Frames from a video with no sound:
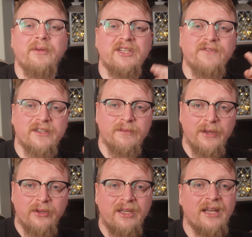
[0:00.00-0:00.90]
But this
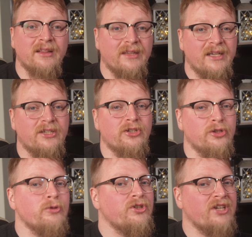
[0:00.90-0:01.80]
flexibility can lead
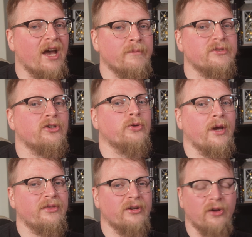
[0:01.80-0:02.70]
new GMs to
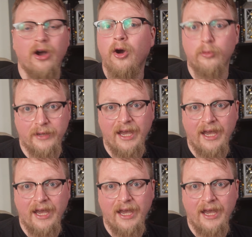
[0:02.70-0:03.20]
create their own